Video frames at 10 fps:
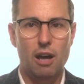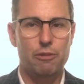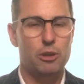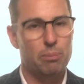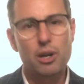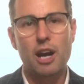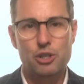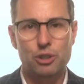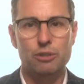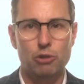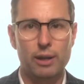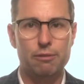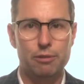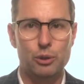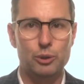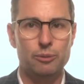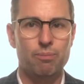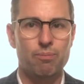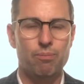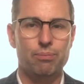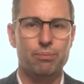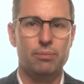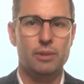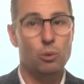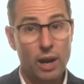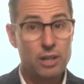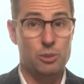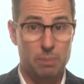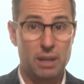the production of green fuel. One has been